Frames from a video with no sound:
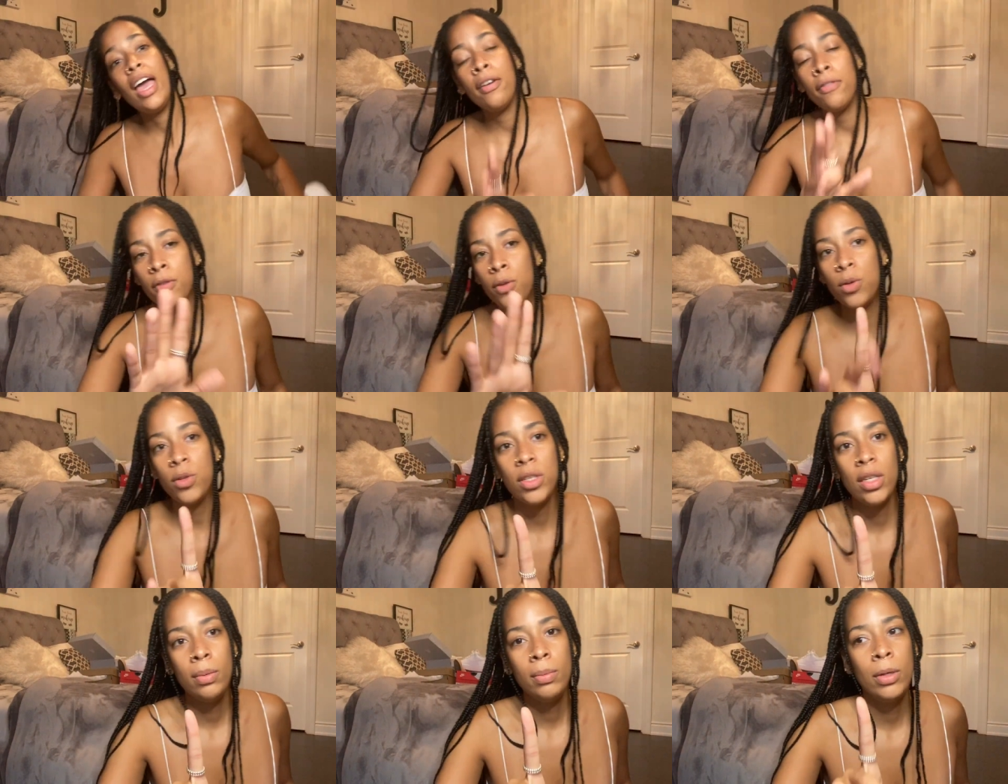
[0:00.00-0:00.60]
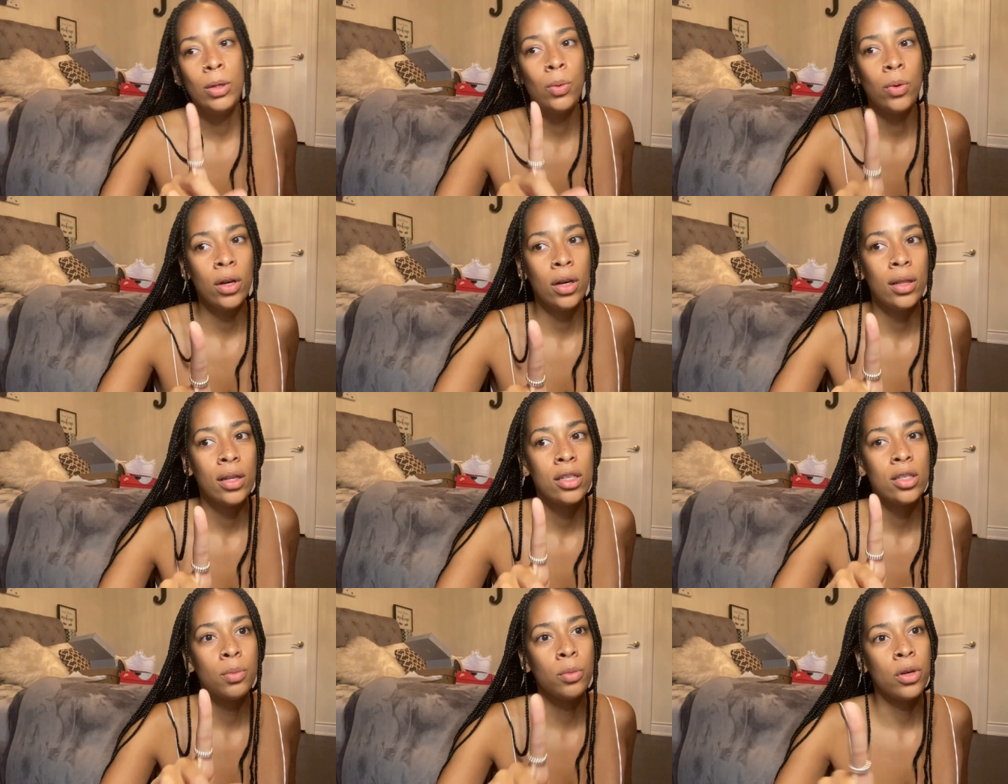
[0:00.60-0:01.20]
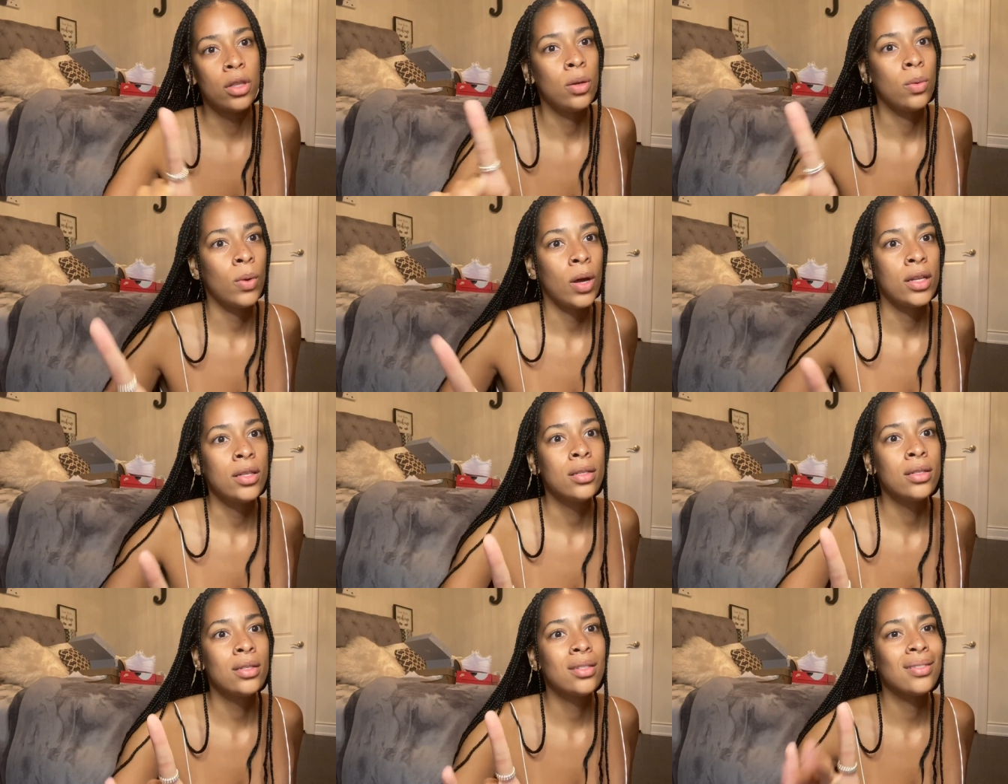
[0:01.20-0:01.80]
if you see me wearing this more than
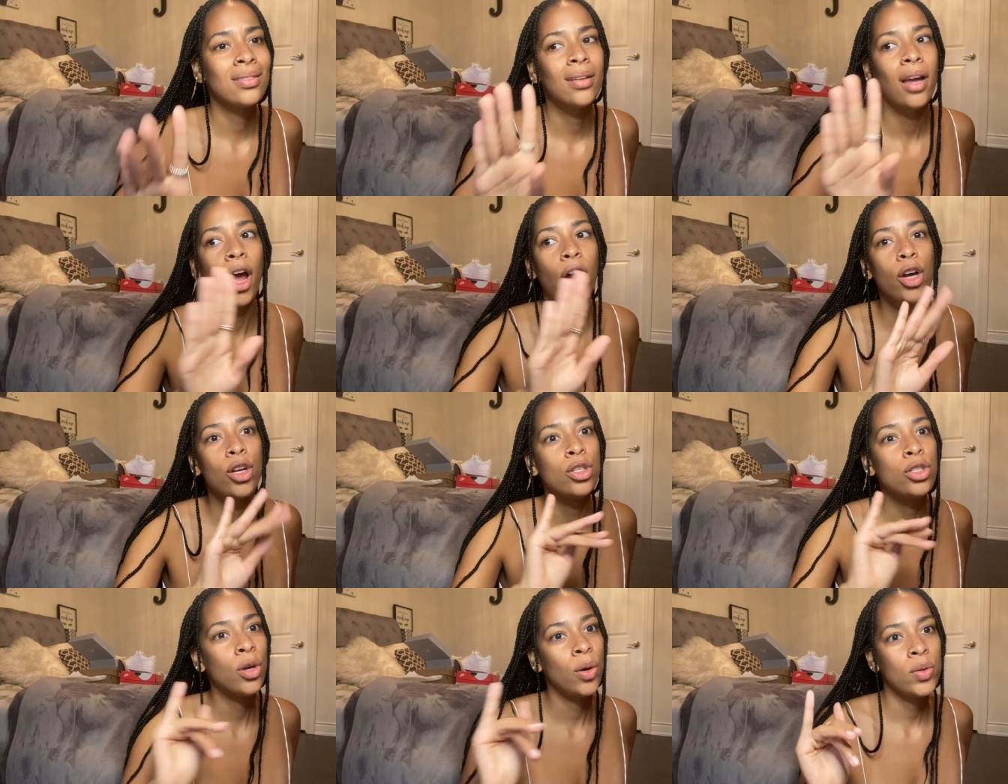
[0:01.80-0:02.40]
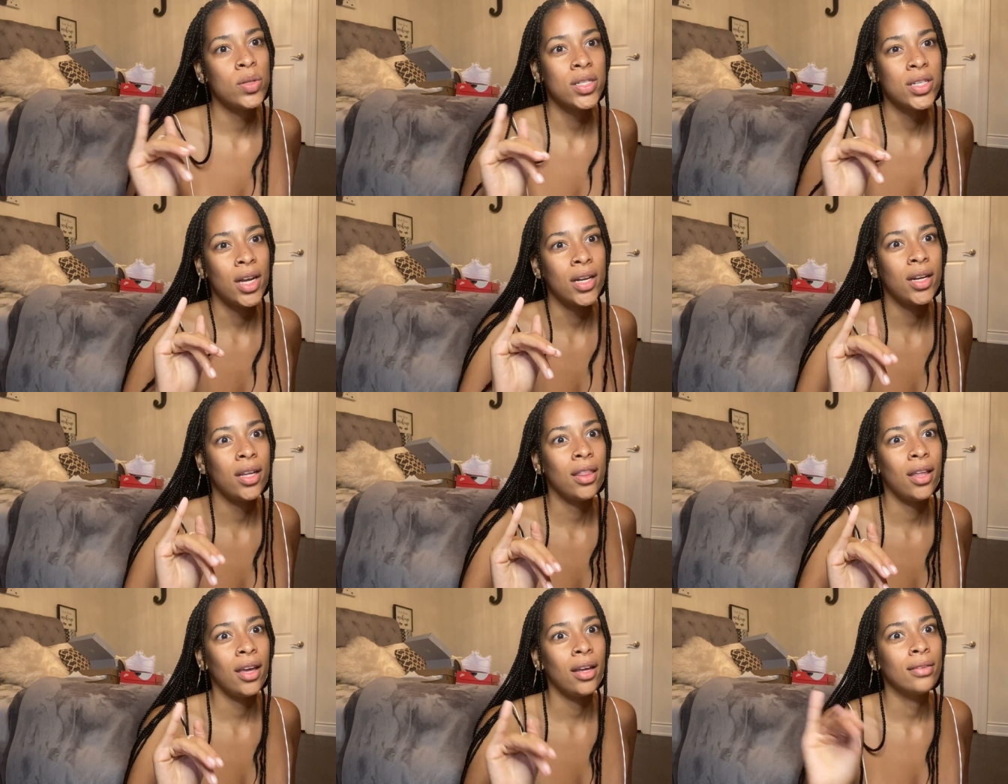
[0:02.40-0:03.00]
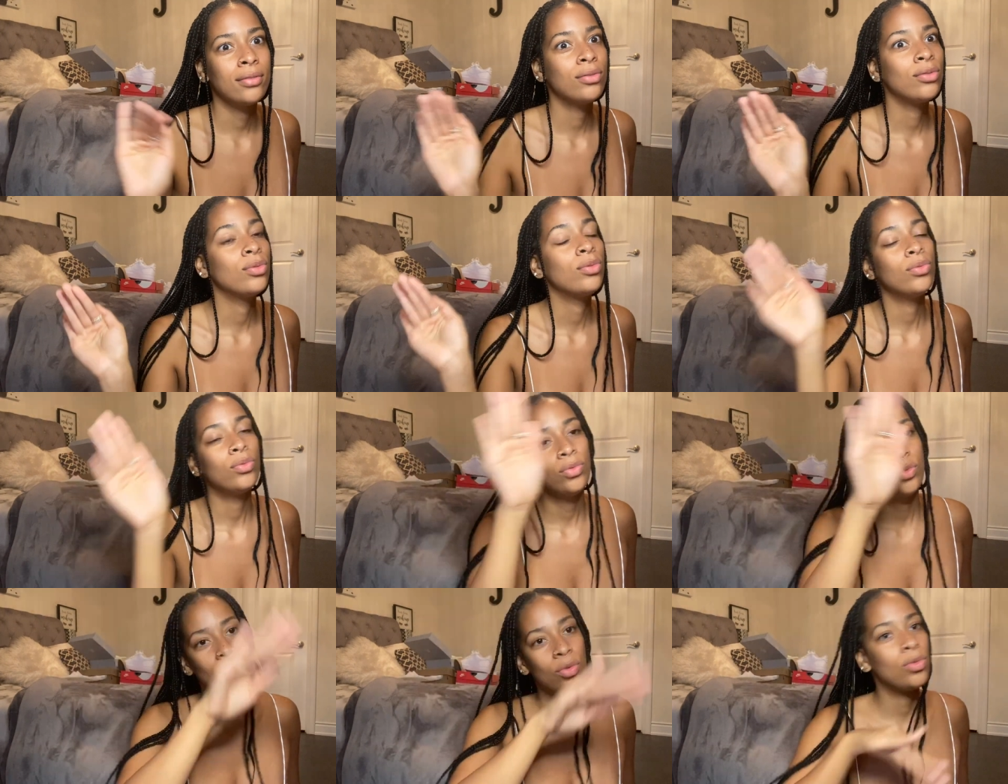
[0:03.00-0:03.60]
once don't say anything
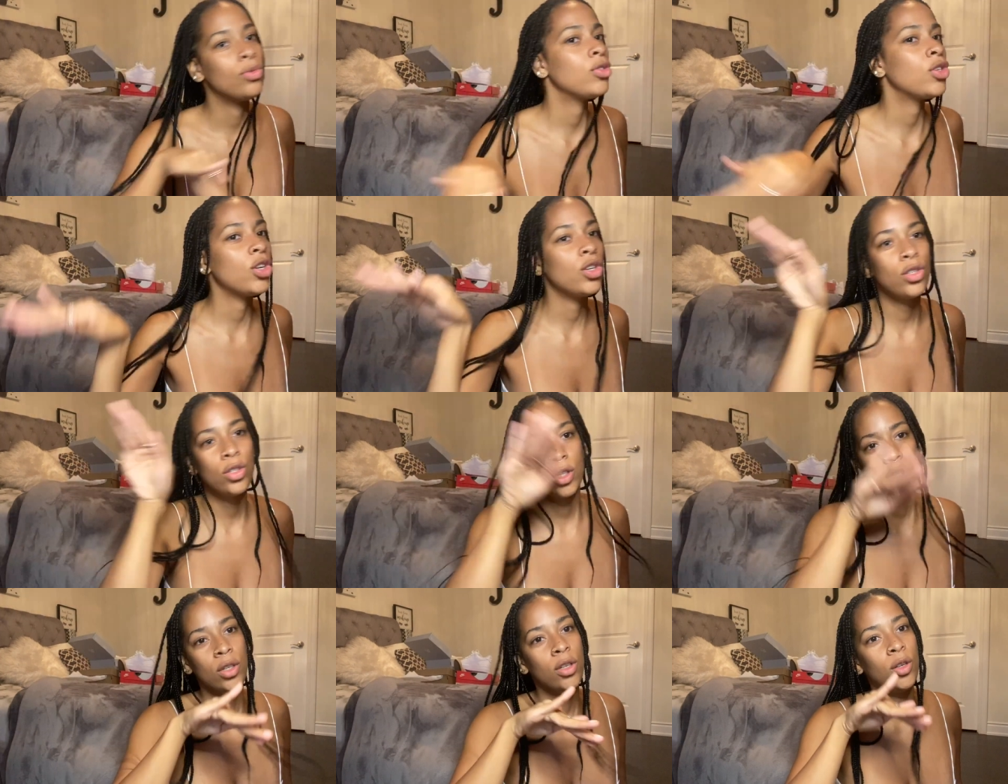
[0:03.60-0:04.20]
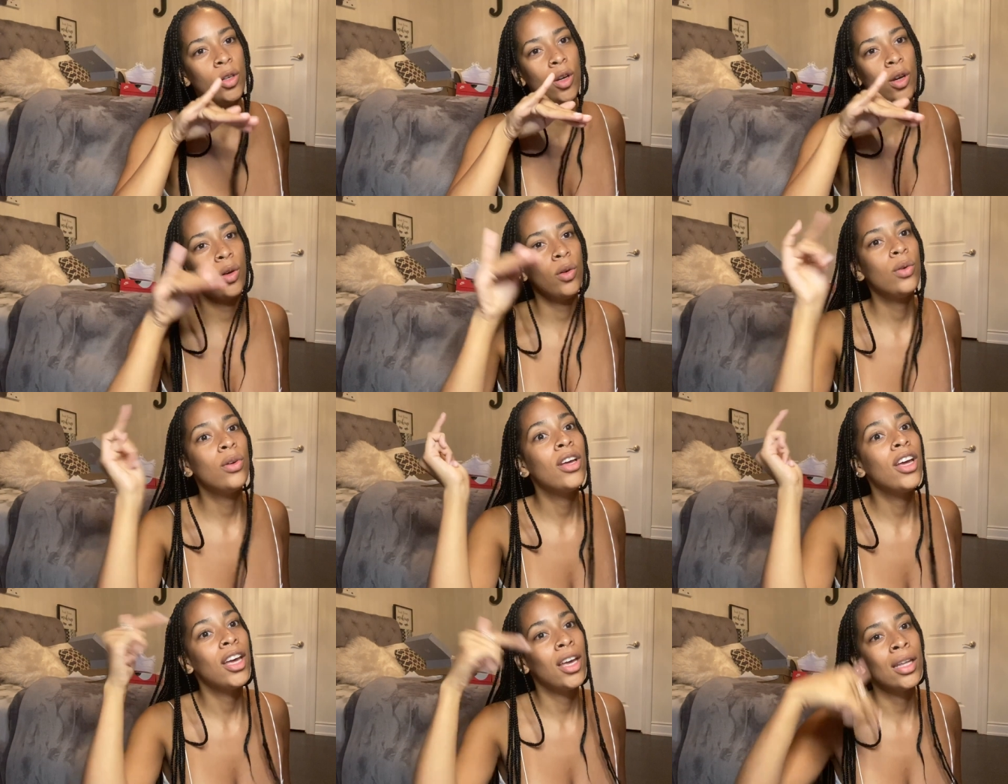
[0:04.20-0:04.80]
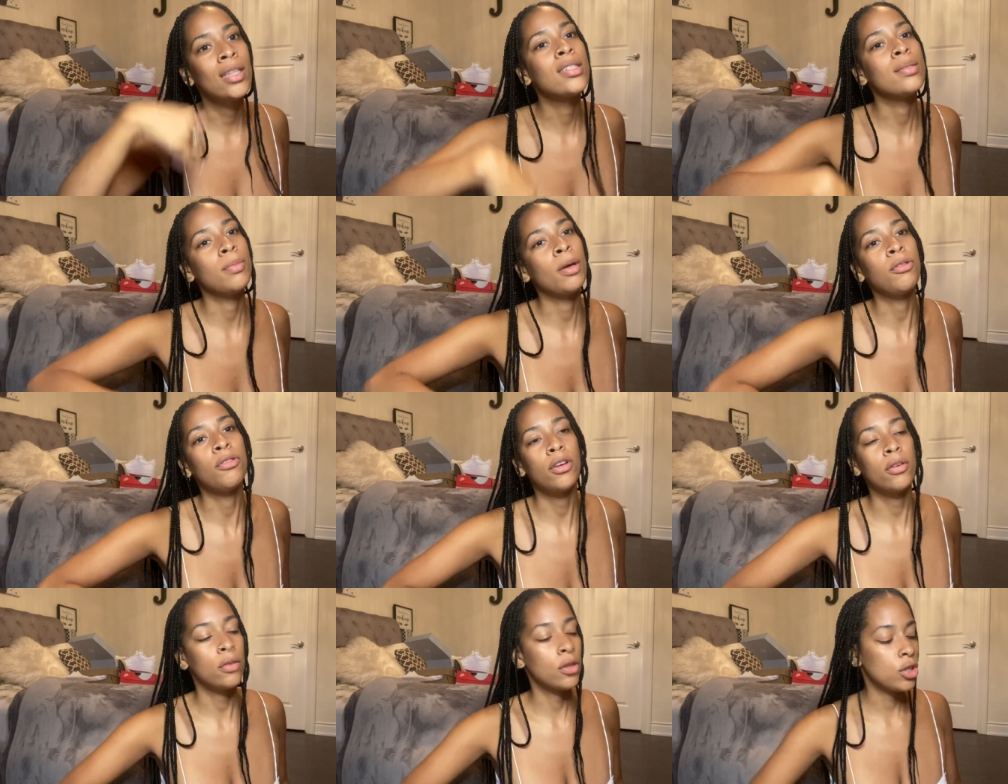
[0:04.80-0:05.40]
just so you know, it's my
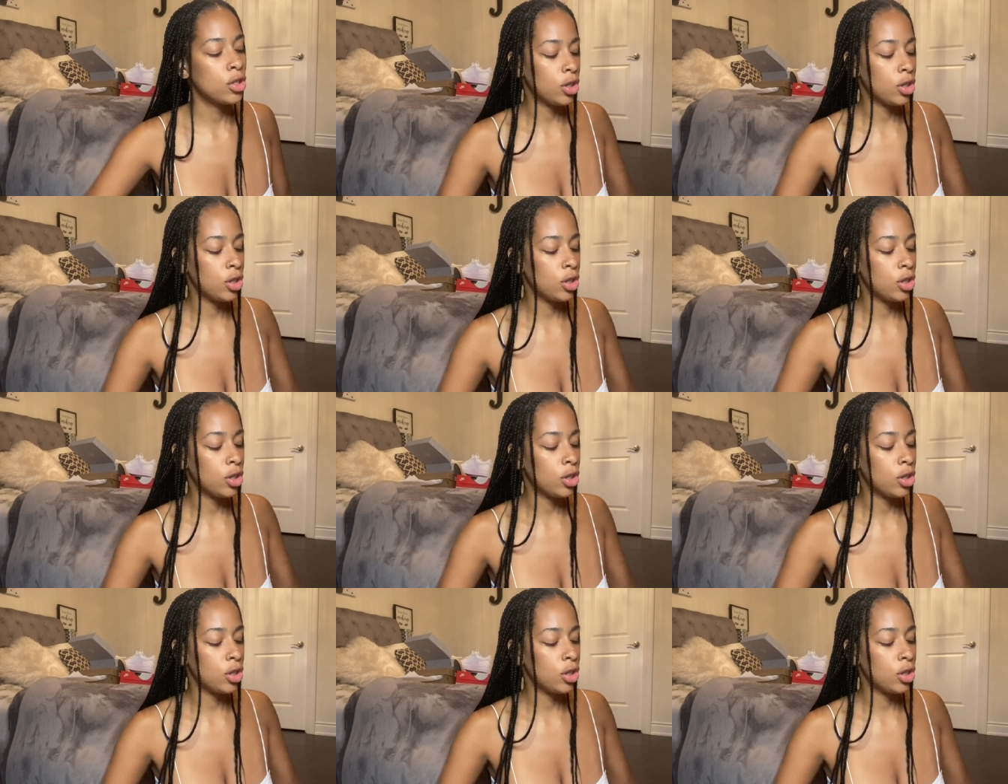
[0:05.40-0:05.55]
favorite